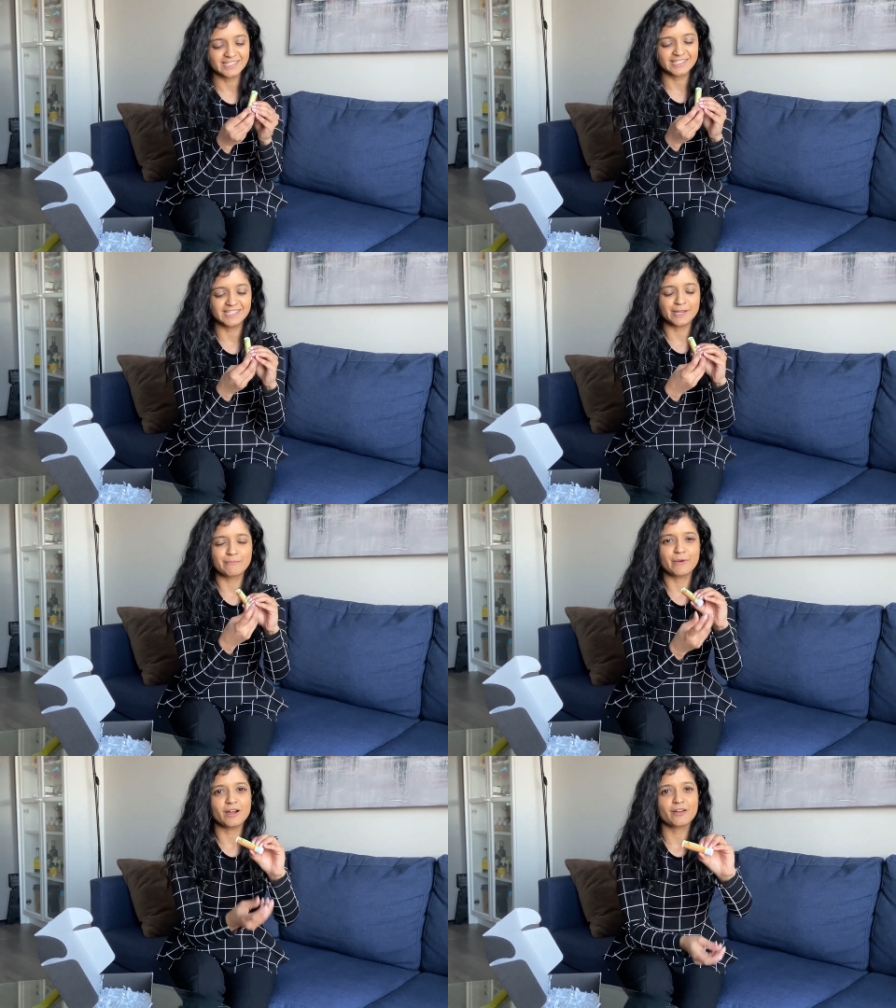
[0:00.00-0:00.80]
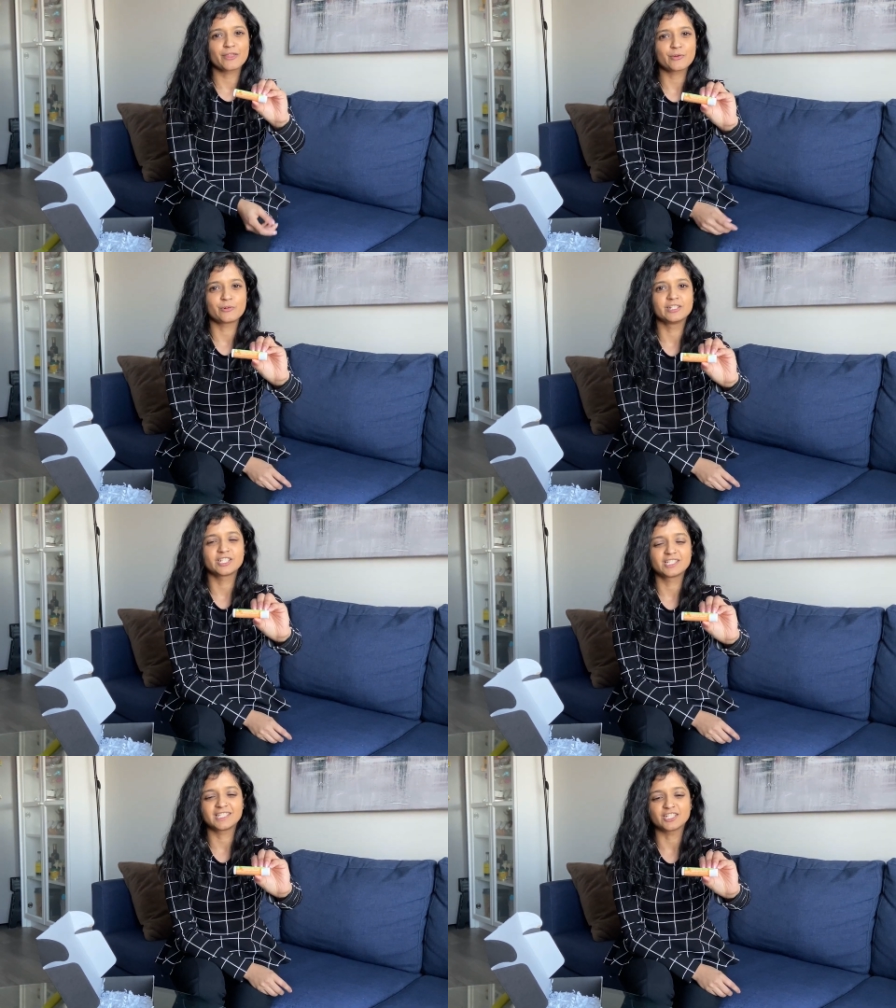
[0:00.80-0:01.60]
Sea buckthorn
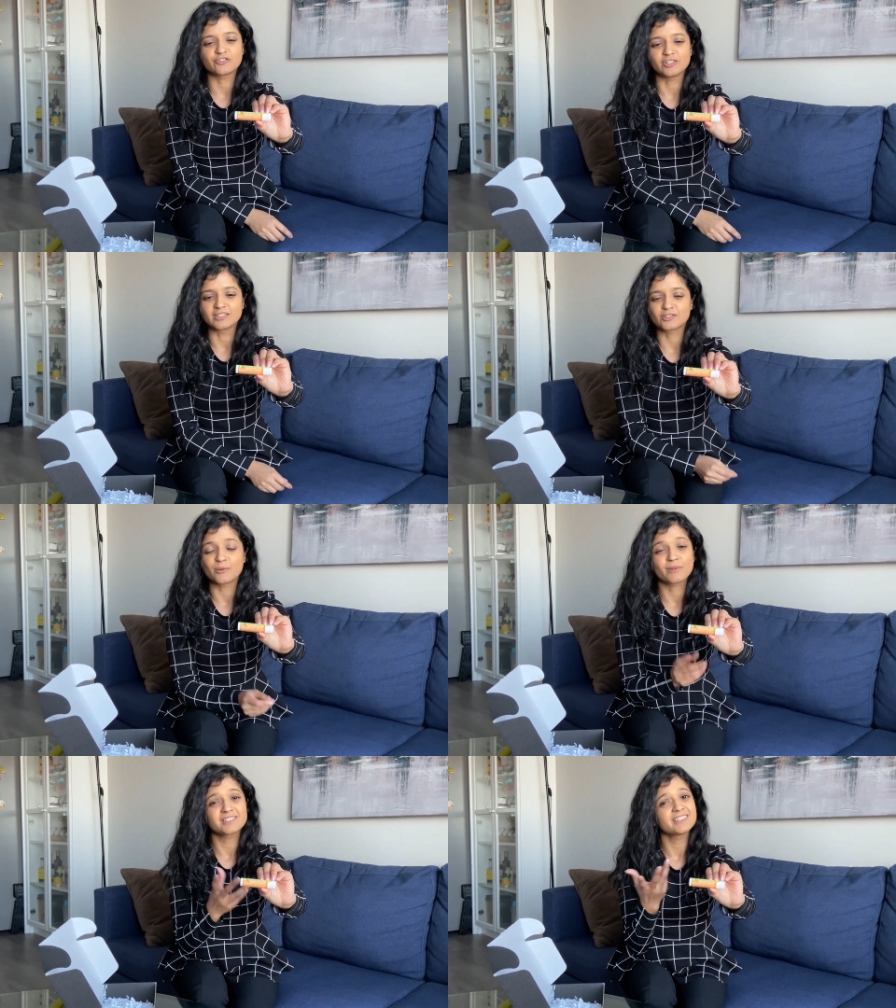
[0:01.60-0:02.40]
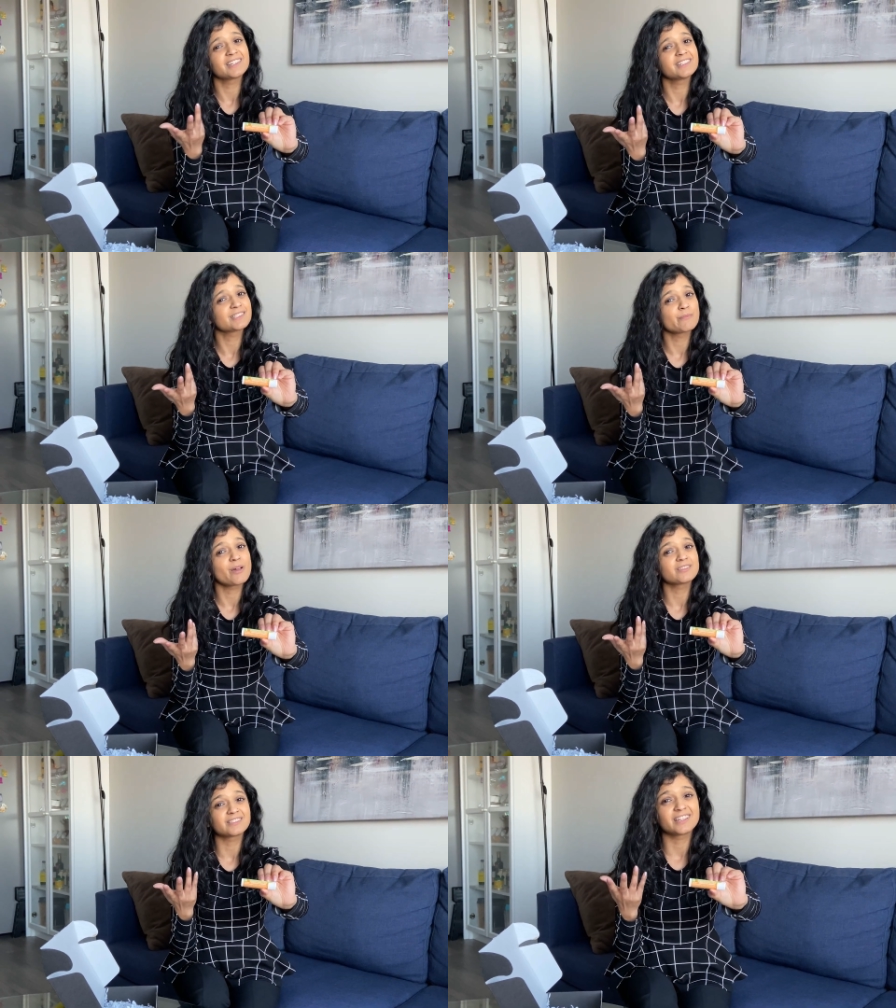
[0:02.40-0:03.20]
citrus. So I'm guessing it
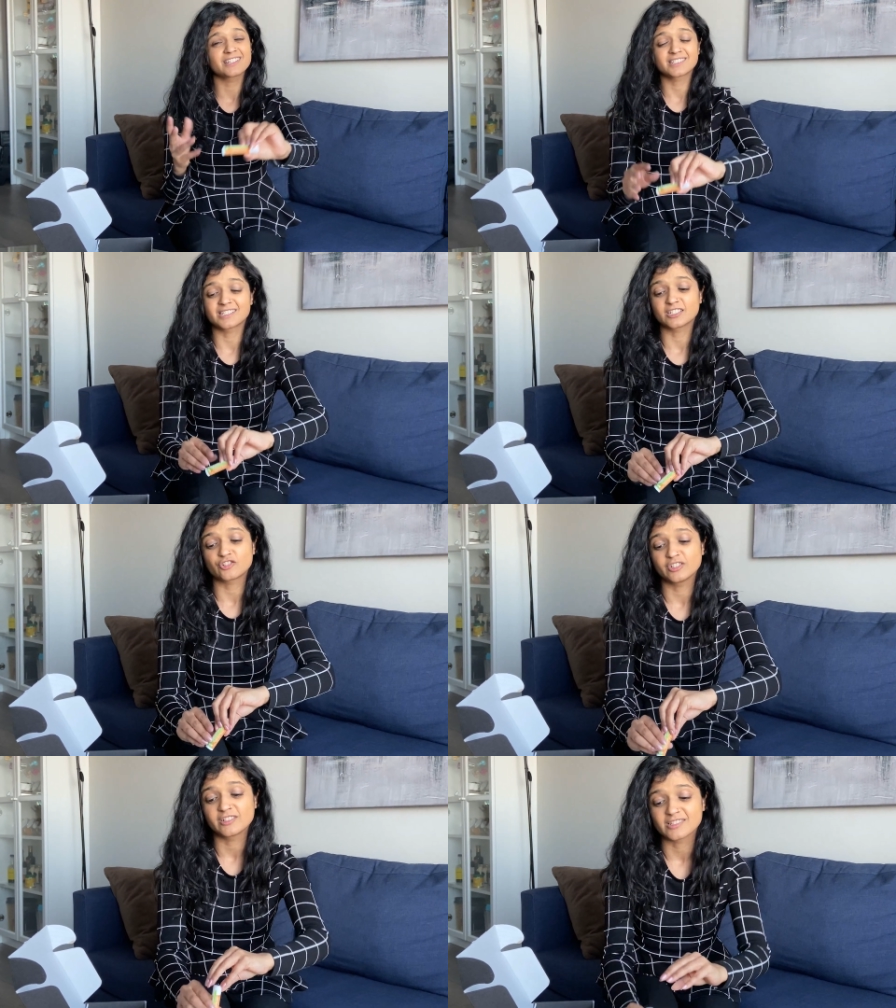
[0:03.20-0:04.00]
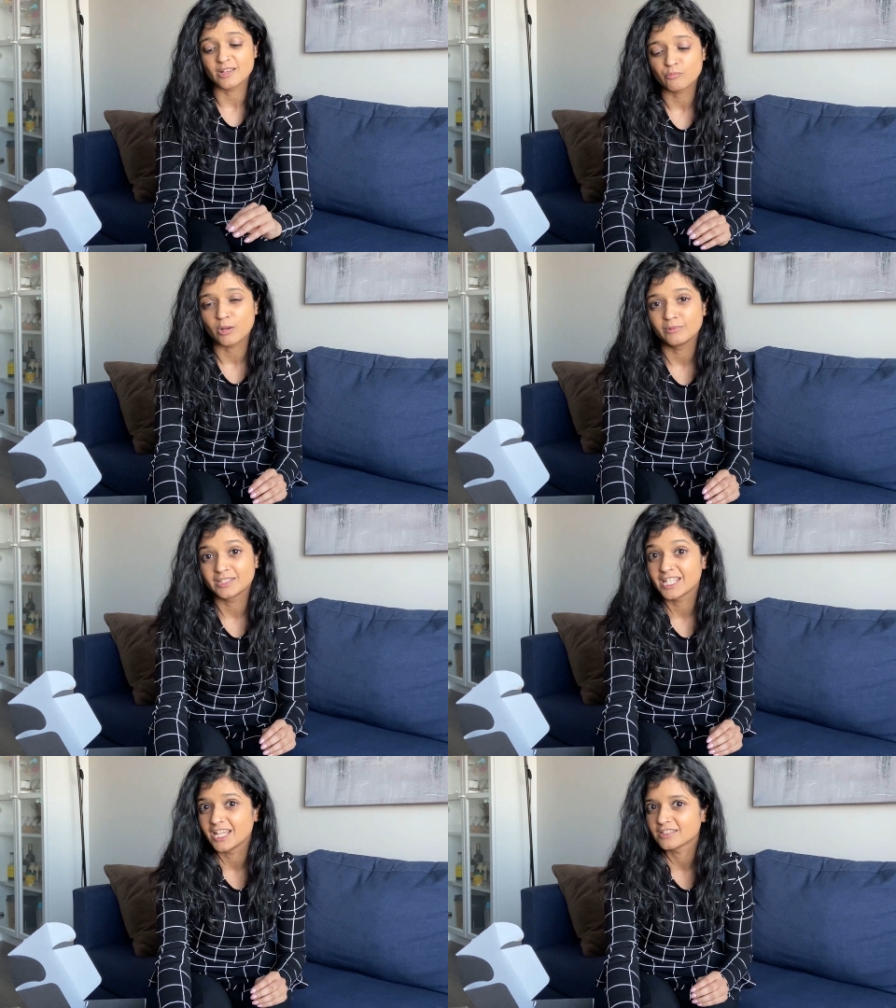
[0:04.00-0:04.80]
smells like citrus and probably
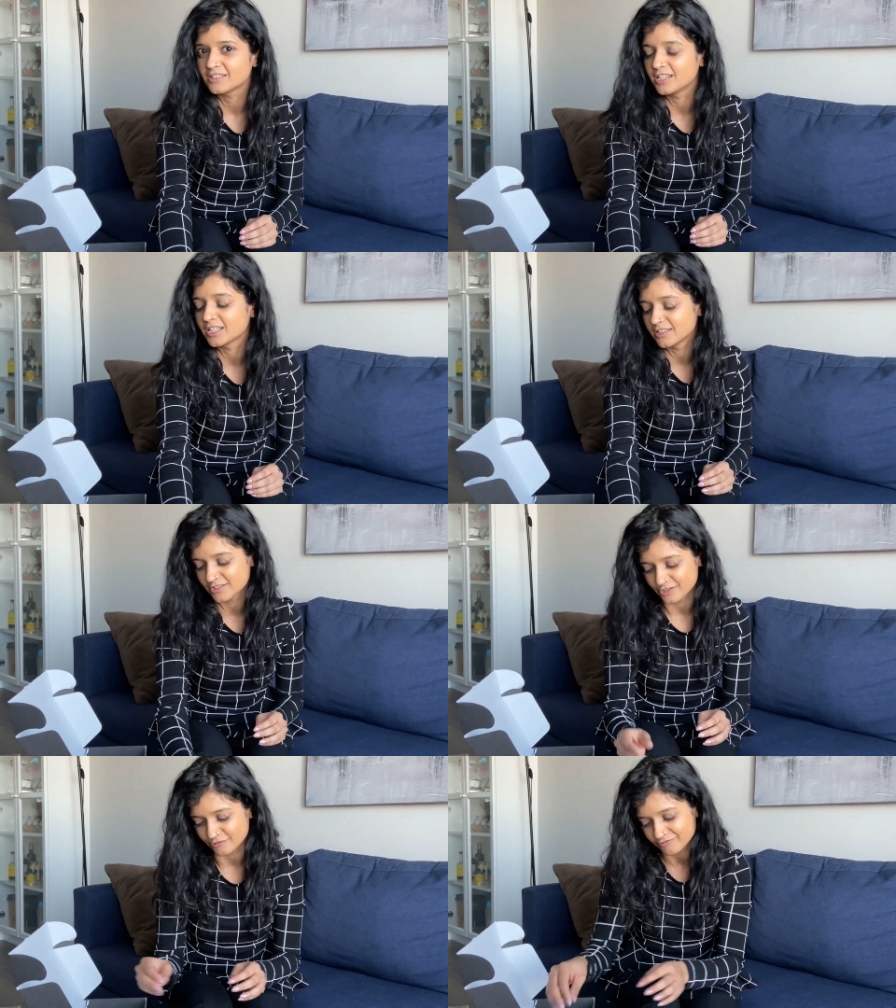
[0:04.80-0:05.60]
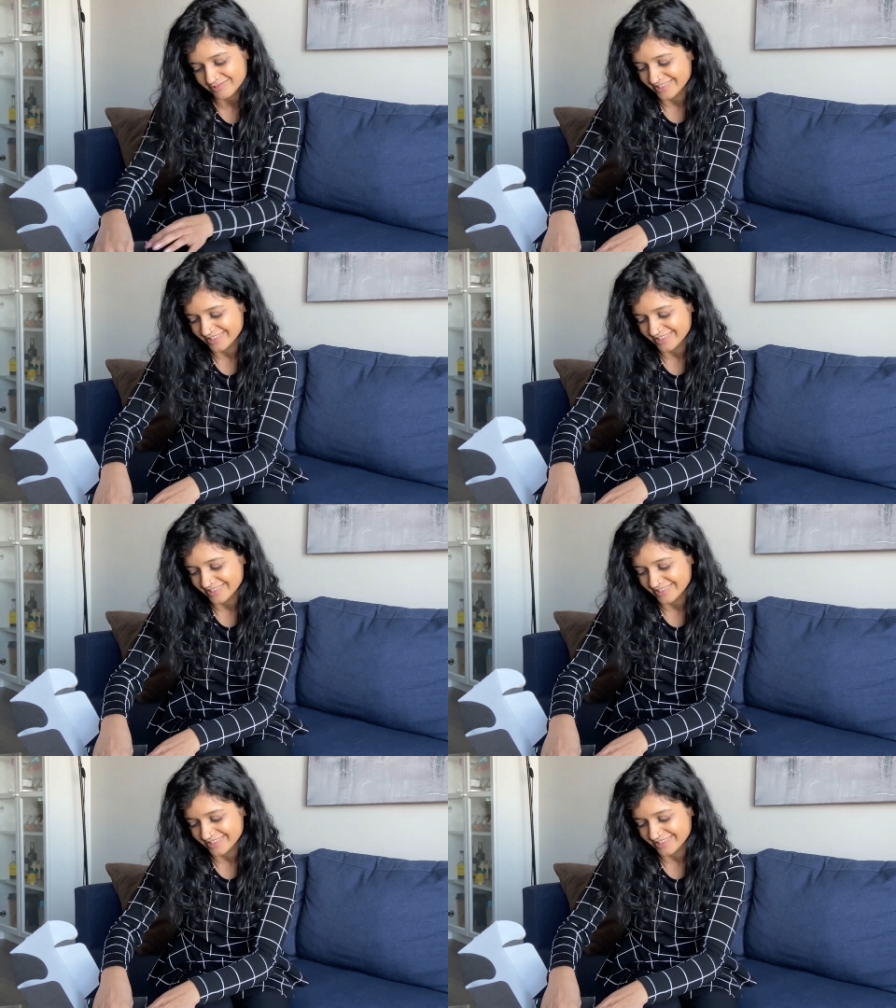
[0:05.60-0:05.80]
tastes like it too.